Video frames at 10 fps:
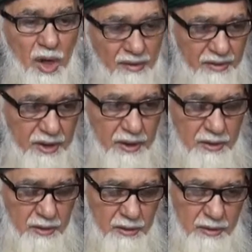cover
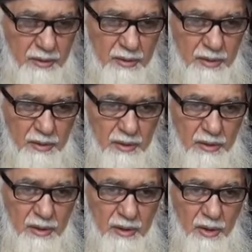it
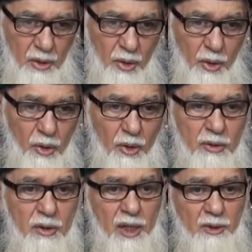or
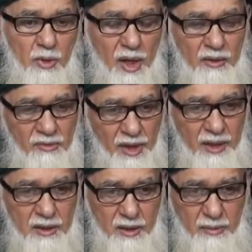try to
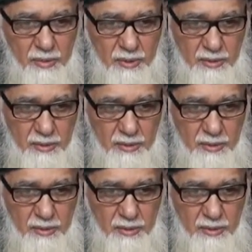advise him.